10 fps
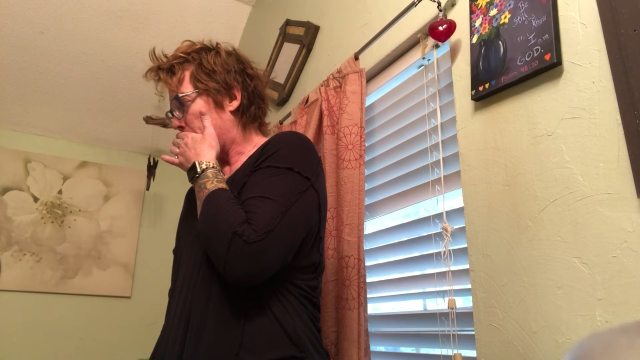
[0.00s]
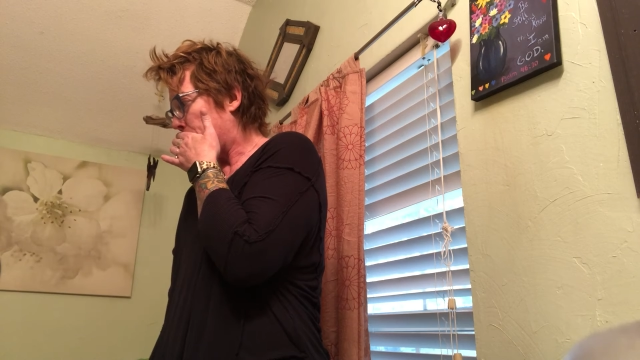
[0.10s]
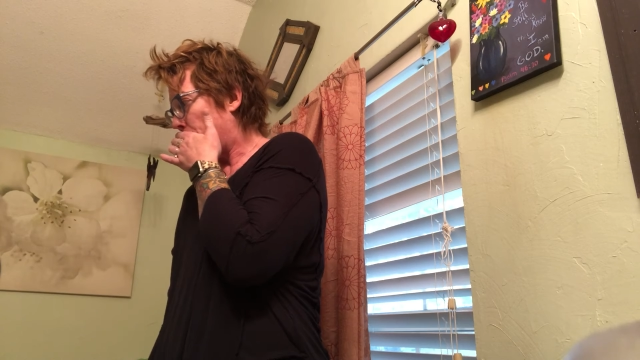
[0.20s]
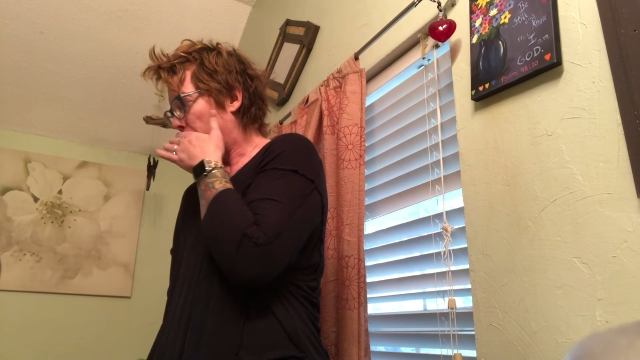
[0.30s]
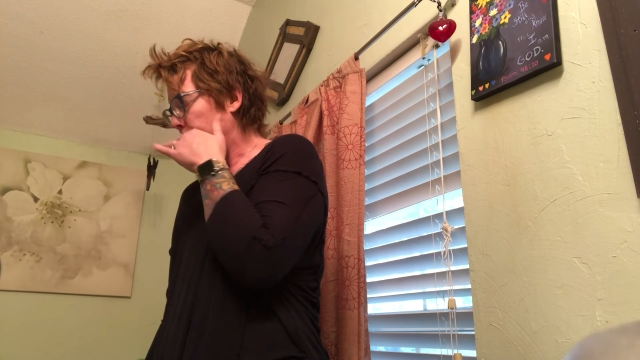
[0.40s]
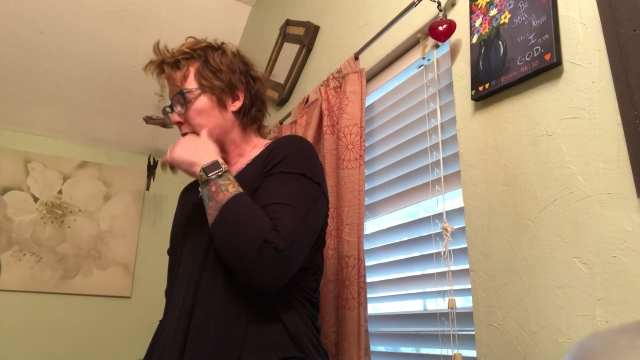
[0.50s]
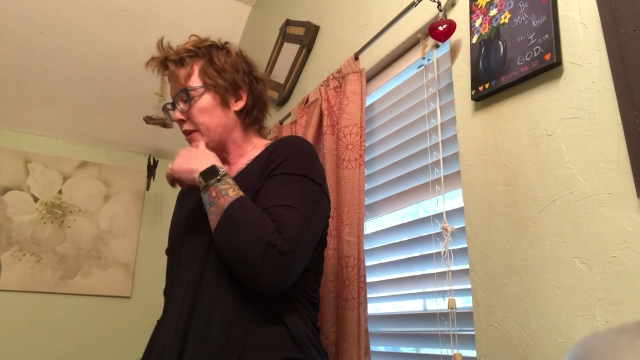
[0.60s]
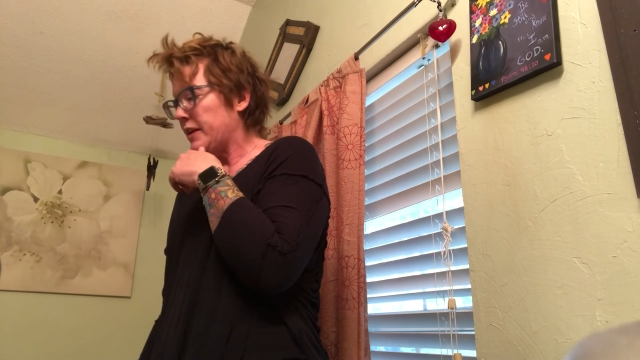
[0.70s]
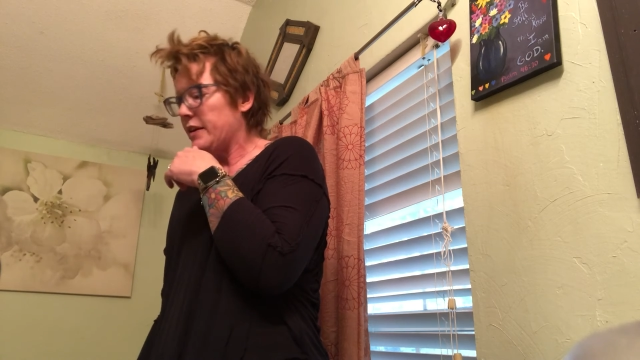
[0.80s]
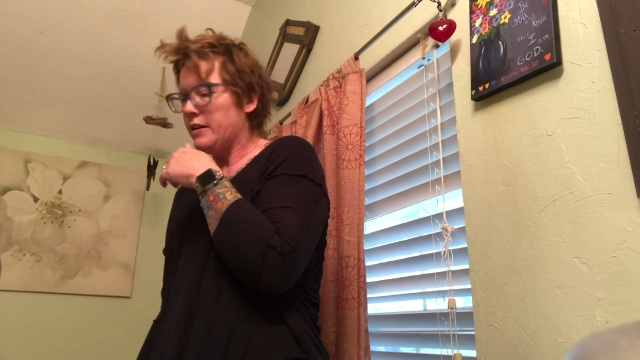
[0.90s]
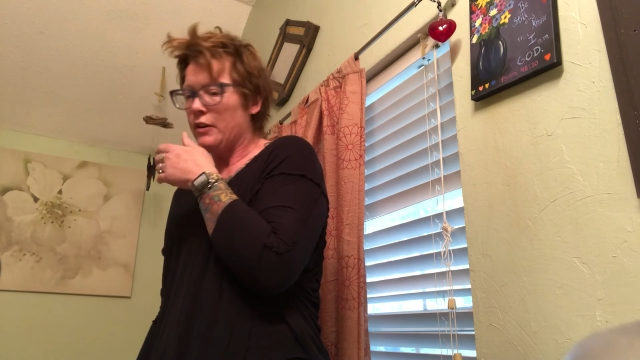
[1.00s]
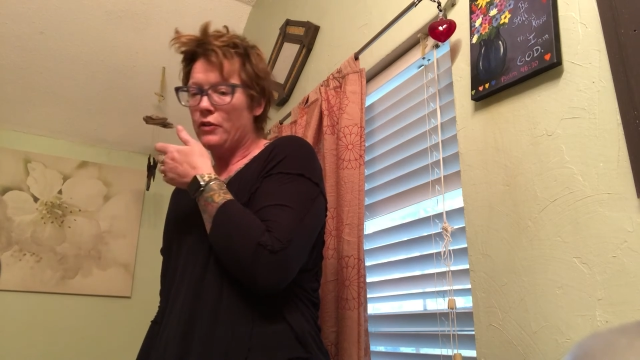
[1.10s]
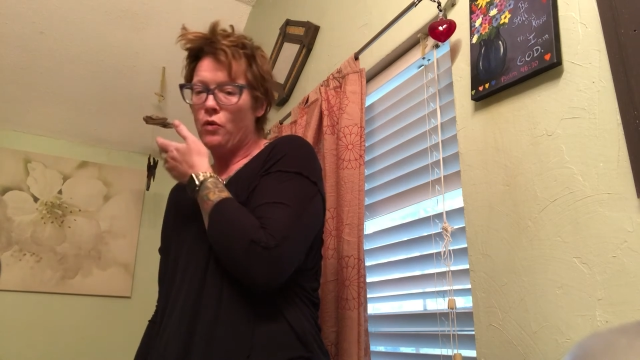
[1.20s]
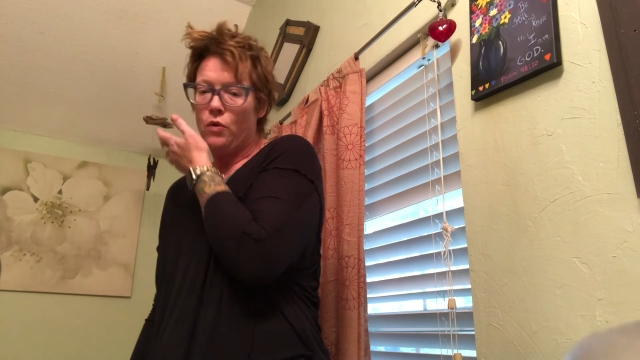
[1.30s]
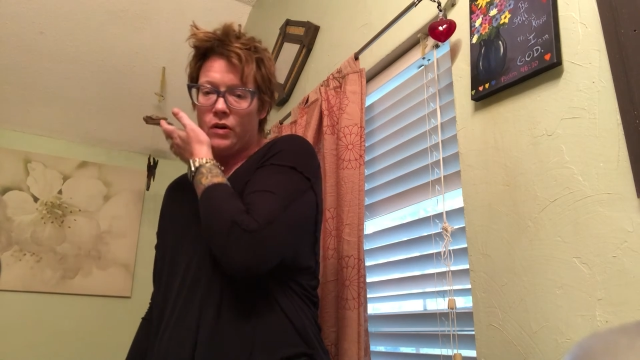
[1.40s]
probably get
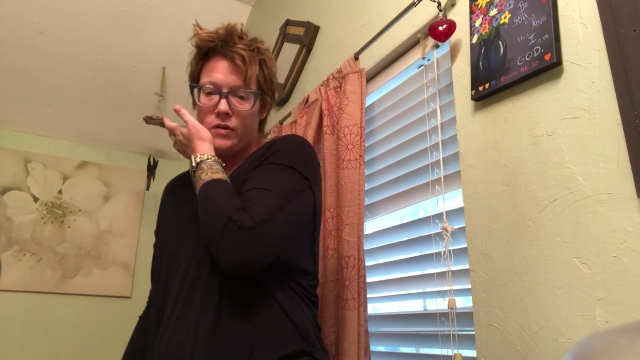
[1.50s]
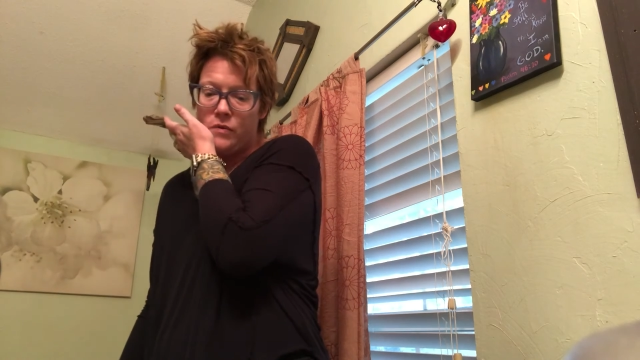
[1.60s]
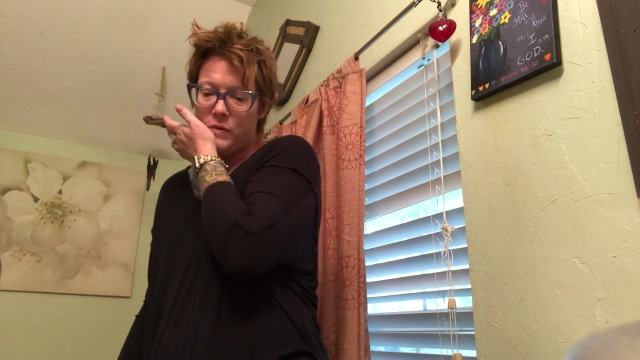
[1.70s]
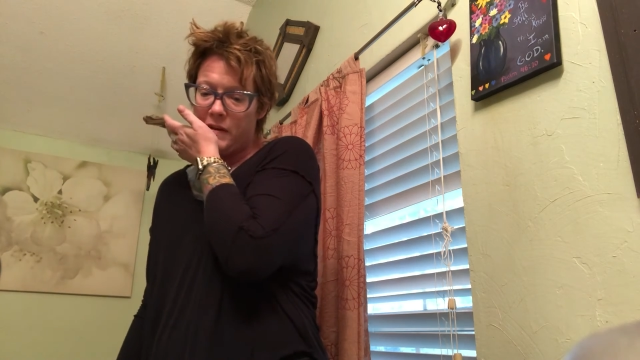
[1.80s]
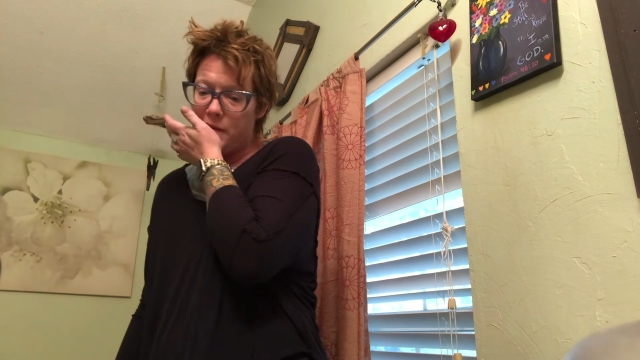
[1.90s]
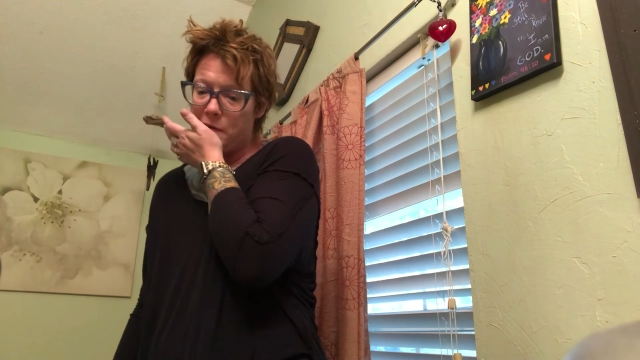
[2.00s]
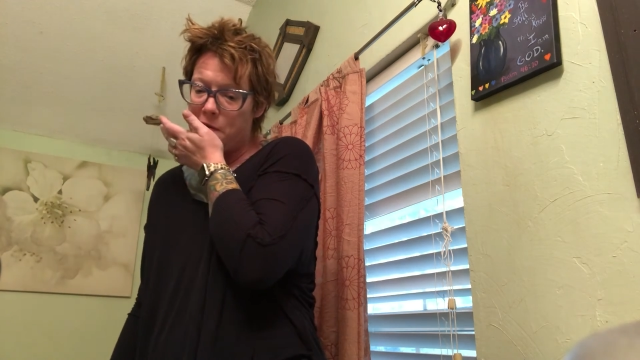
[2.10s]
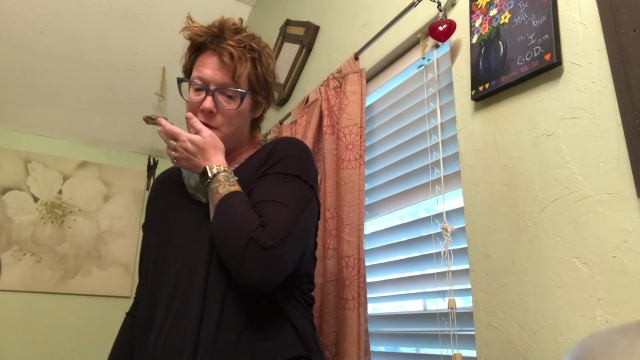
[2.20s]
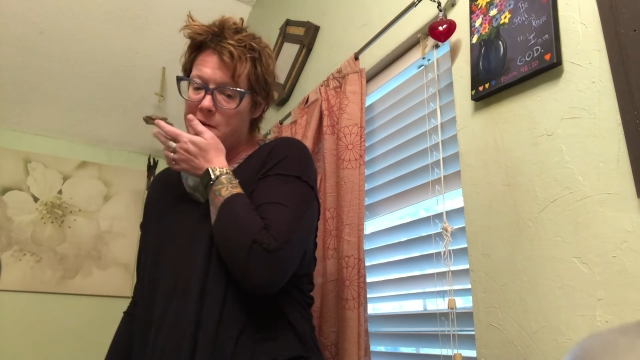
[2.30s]
on the horn with